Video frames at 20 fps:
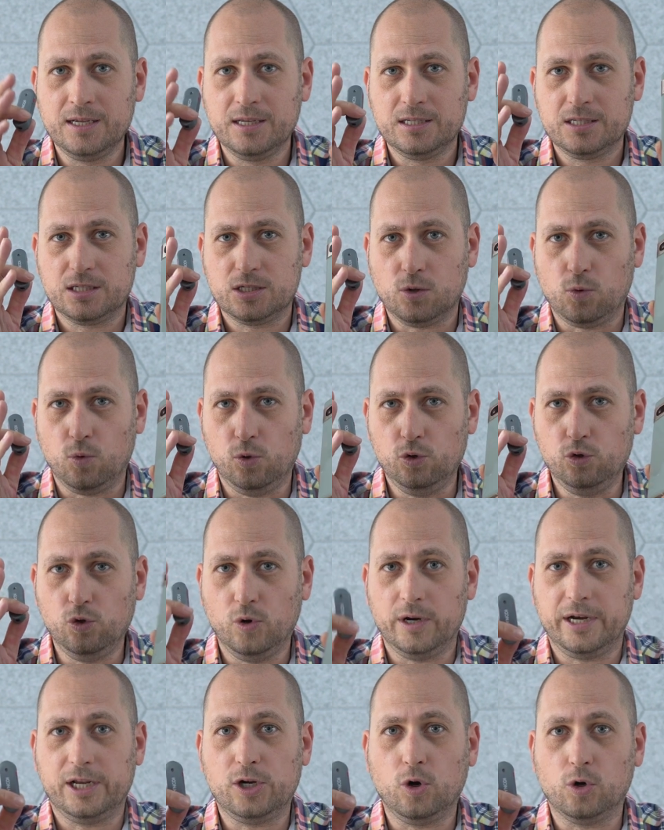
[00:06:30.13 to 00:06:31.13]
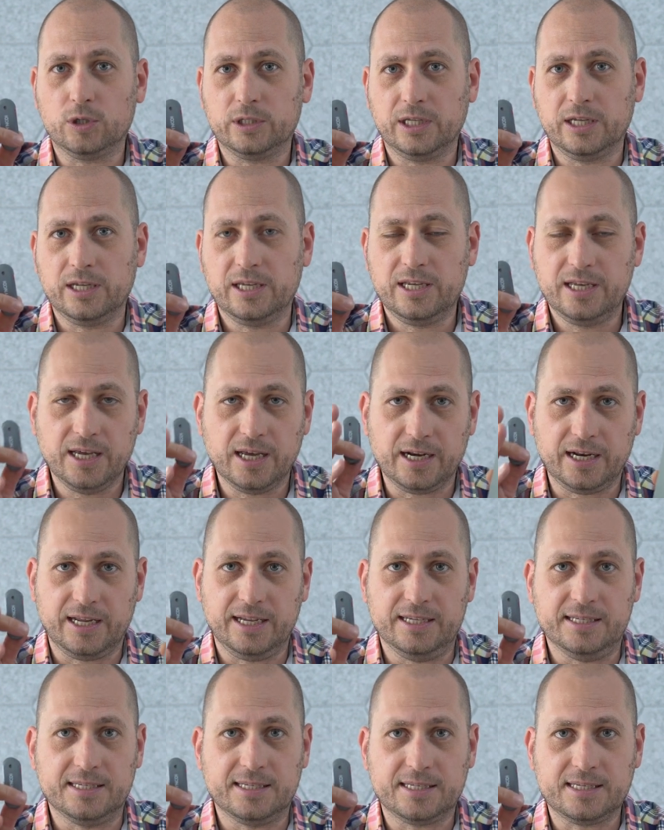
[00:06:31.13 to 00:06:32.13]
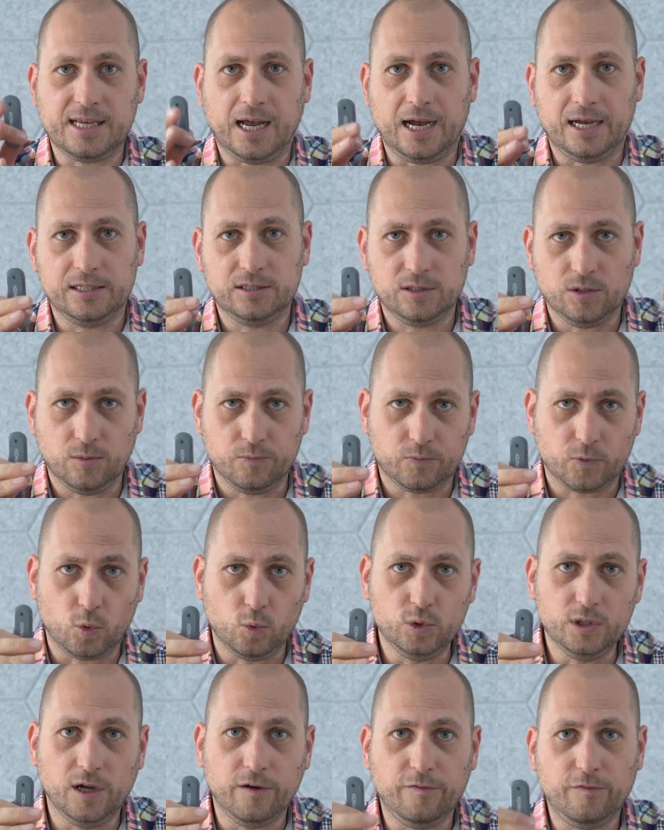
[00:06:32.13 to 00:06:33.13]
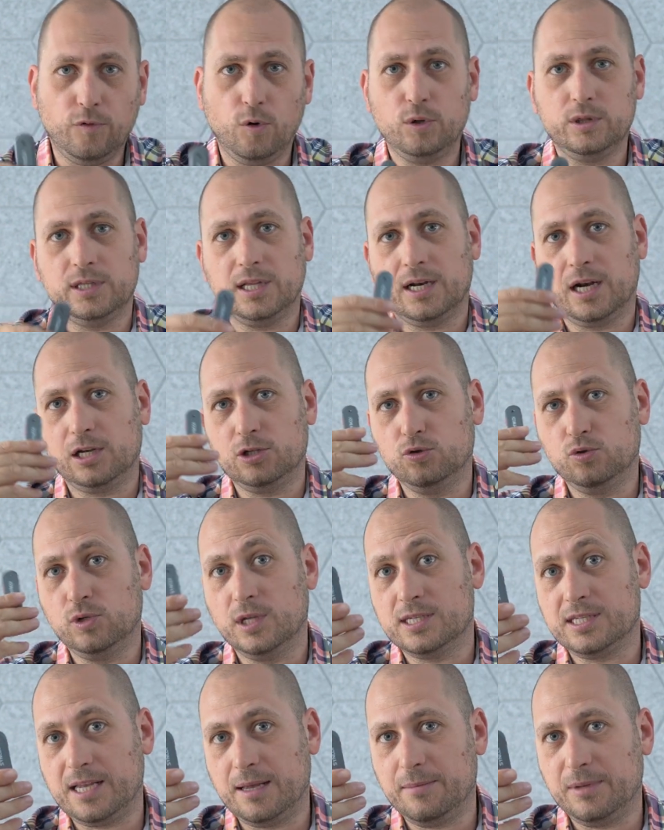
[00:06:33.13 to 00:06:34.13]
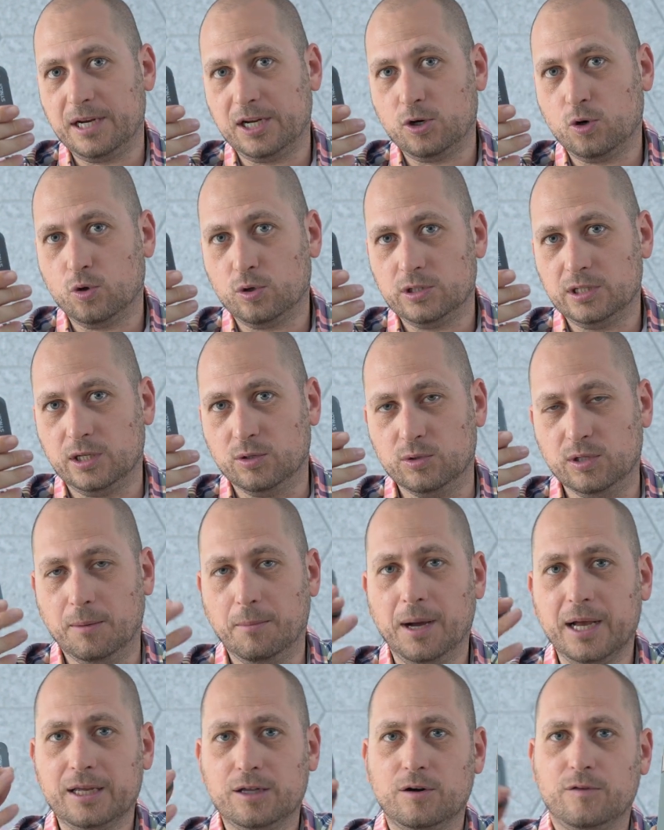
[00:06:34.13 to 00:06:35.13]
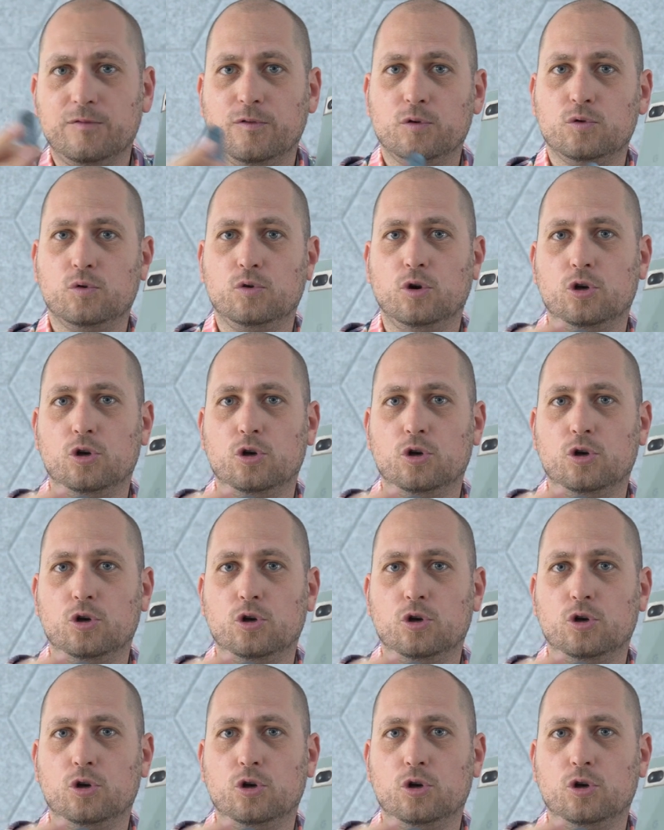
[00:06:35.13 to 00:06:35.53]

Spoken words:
So we'll do a recording here inside with the phone, then I'll do the same recording with the microphone.